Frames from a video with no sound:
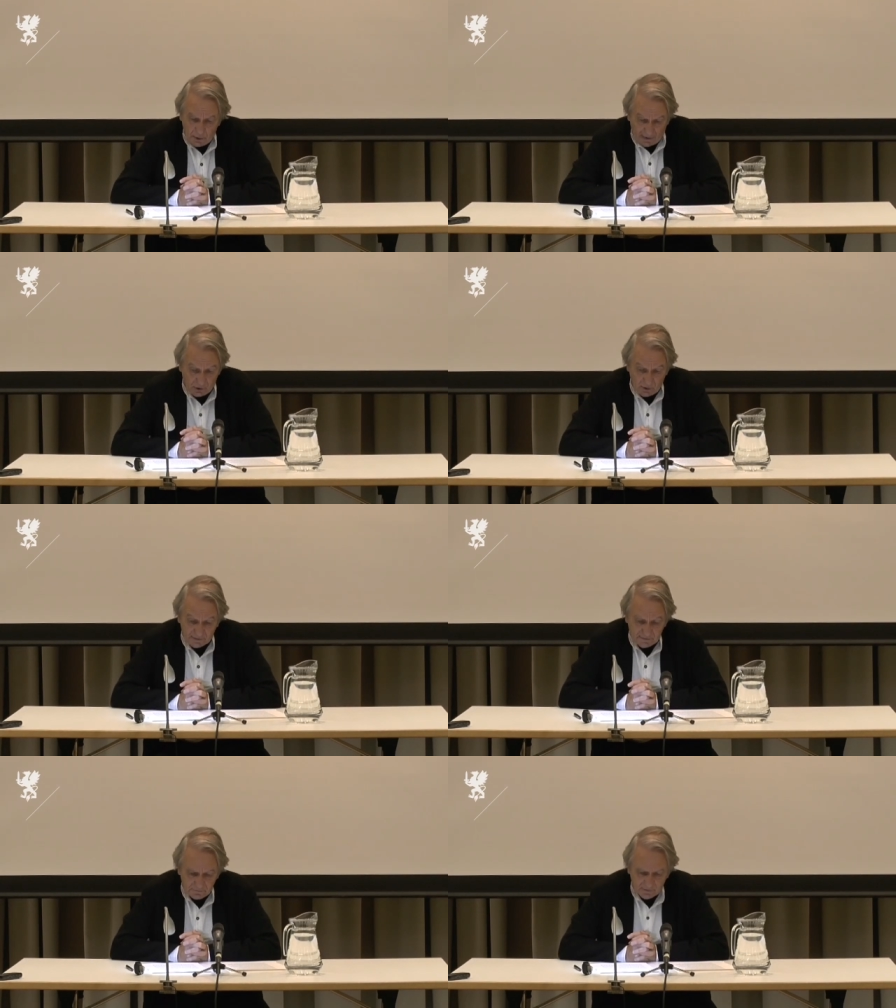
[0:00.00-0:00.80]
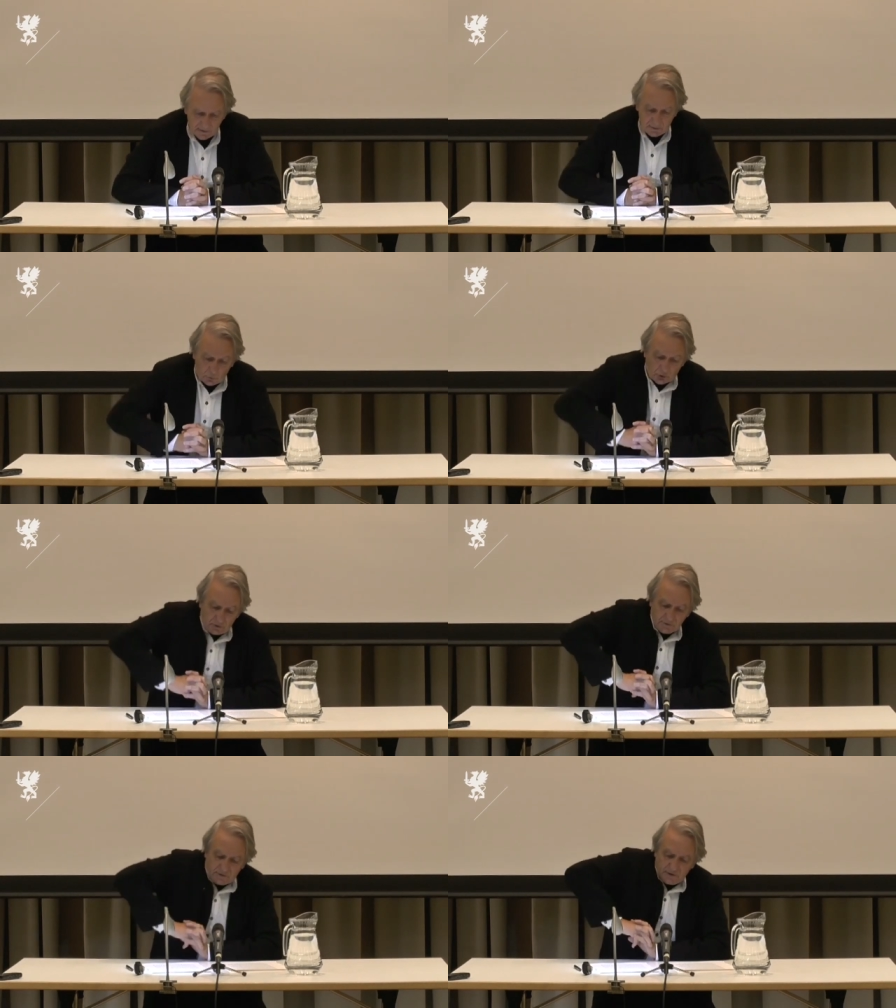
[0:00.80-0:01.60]
Hegel had defined
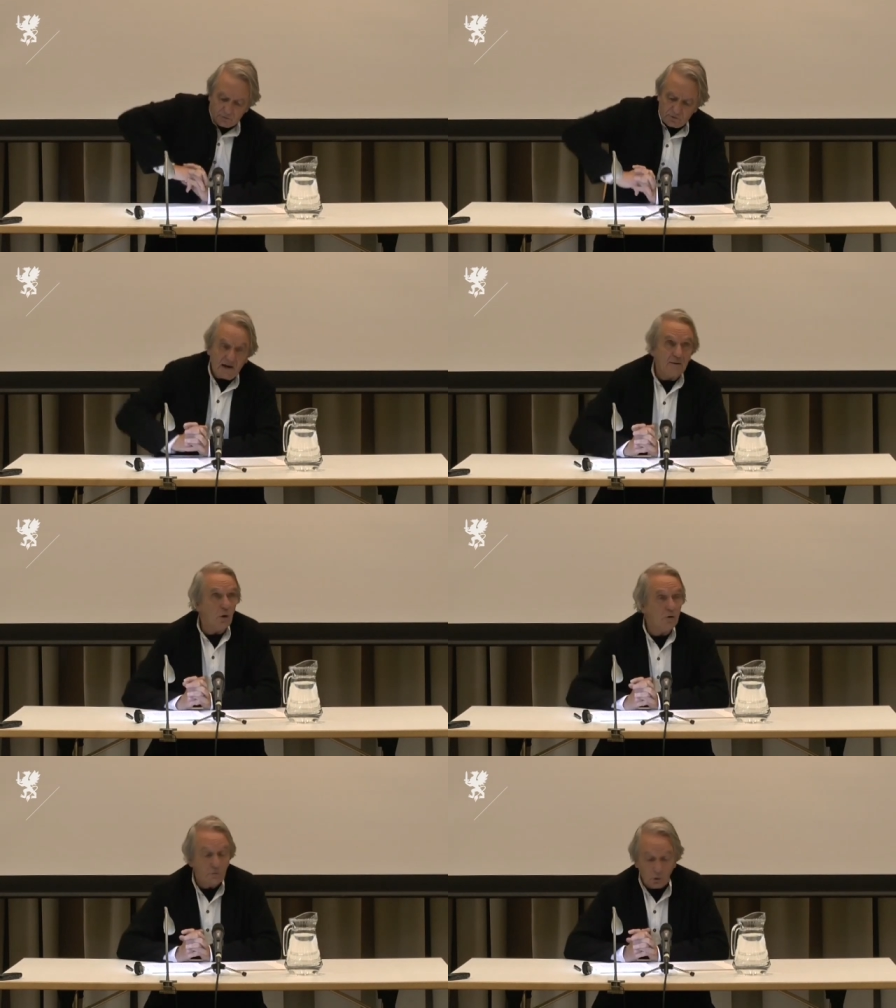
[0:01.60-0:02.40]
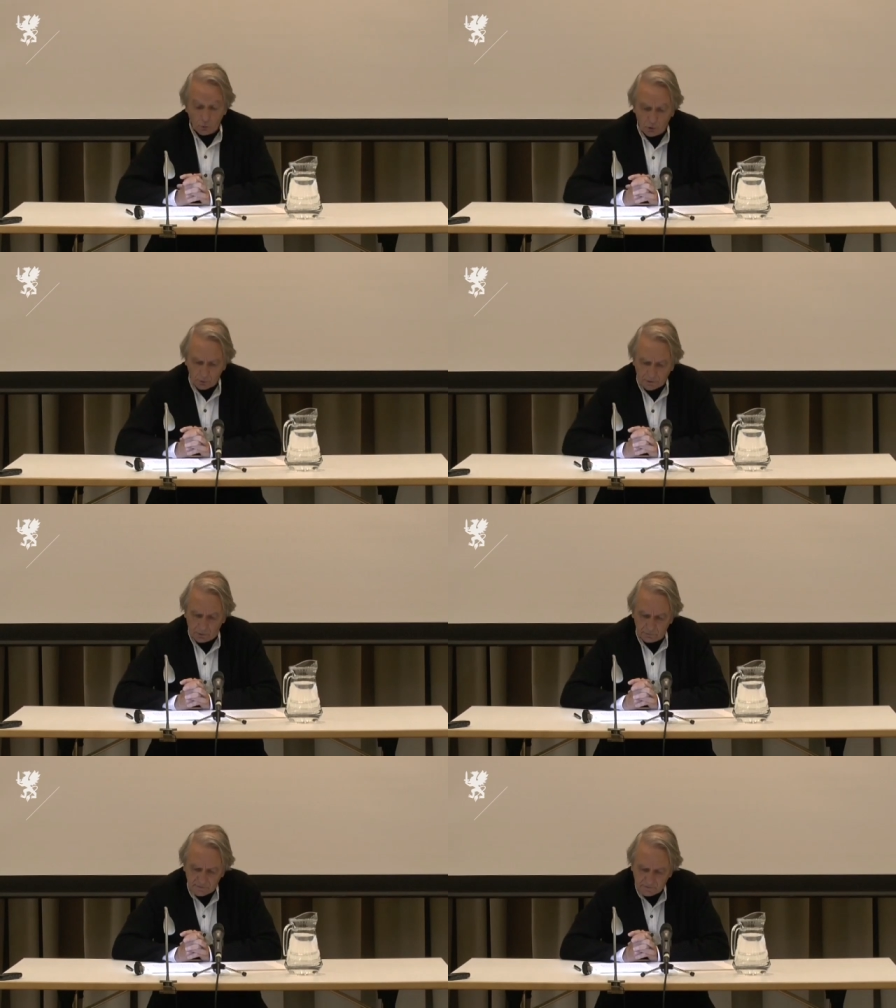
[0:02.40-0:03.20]
modernity as a time of
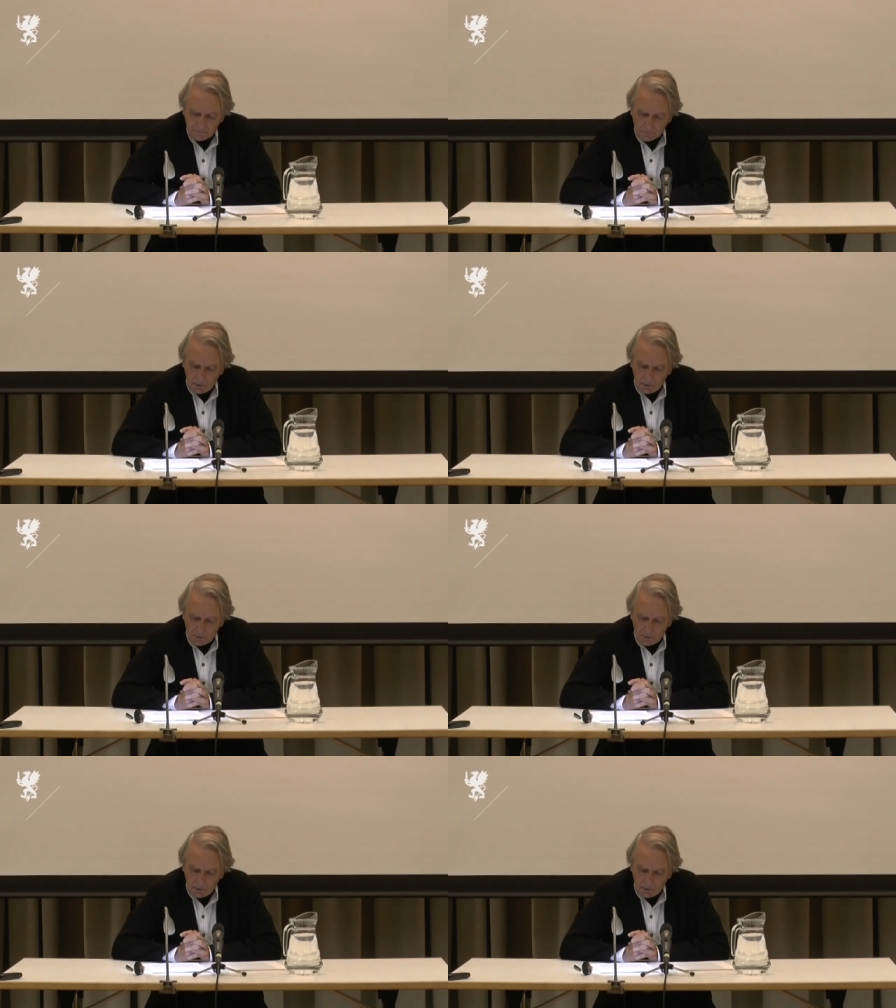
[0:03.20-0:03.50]
concordance.